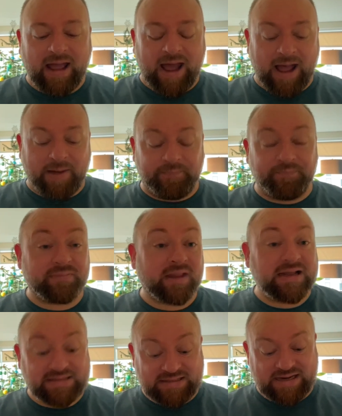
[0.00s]
Um,
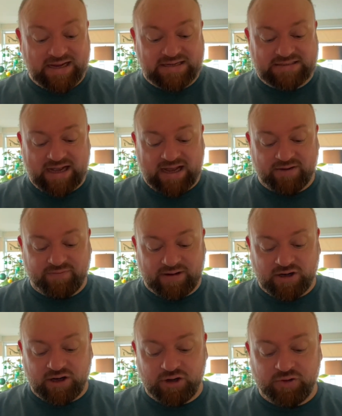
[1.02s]
today's advent
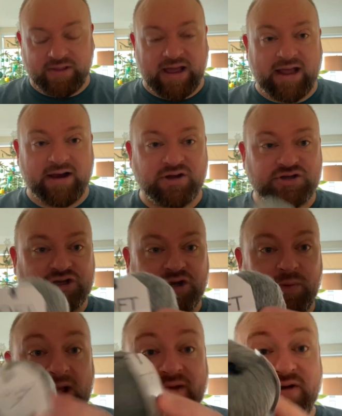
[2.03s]
clue then, so
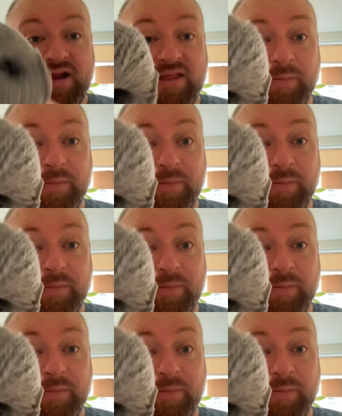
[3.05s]
we have another